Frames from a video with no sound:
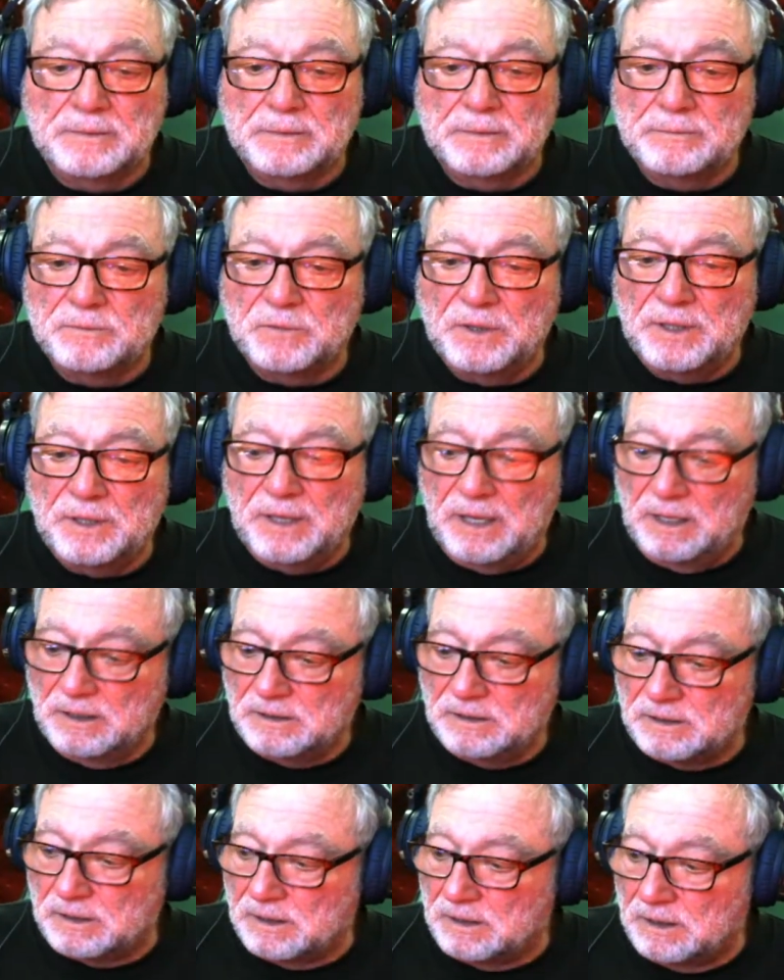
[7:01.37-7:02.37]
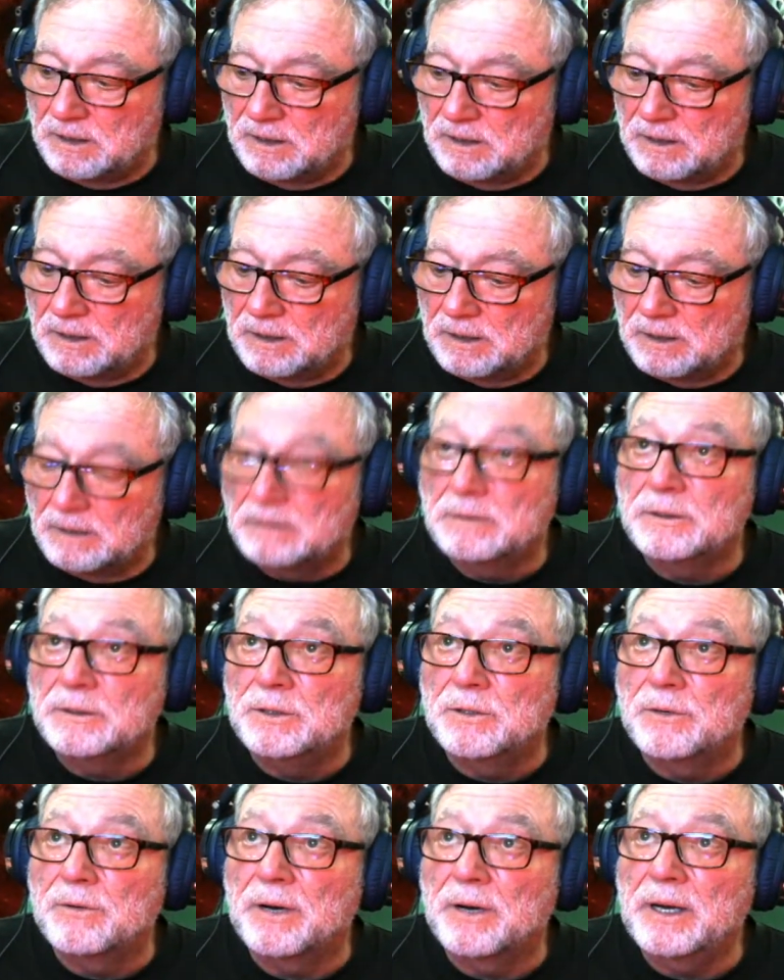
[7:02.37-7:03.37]
where the hell is it?
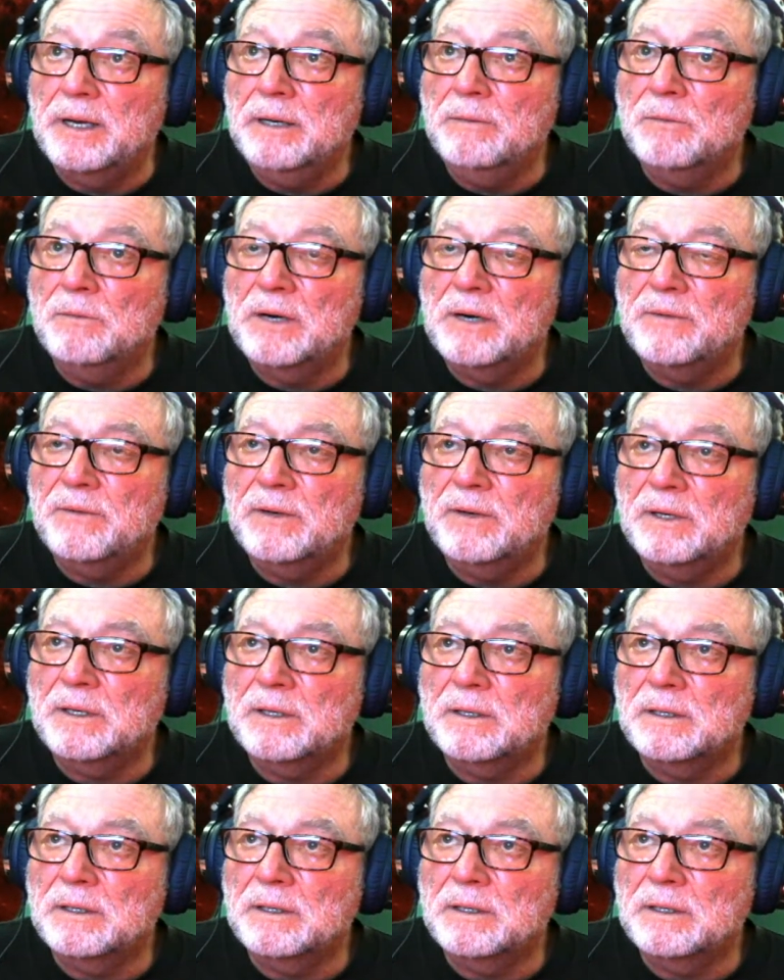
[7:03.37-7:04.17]
Ukraine, wherever,